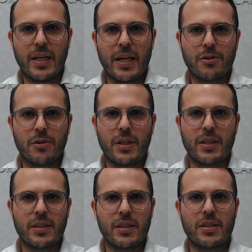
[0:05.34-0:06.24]
is Andrew
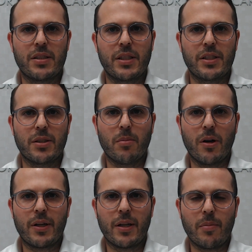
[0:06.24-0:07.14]
Kissin, Senior
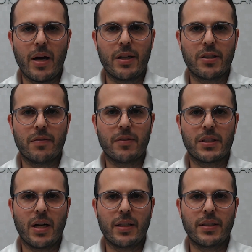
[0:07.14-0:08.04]
Marketing Manager for
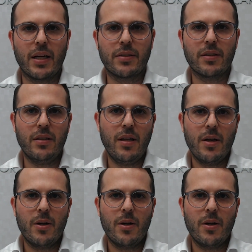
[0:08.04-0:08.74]
Zahn Dental.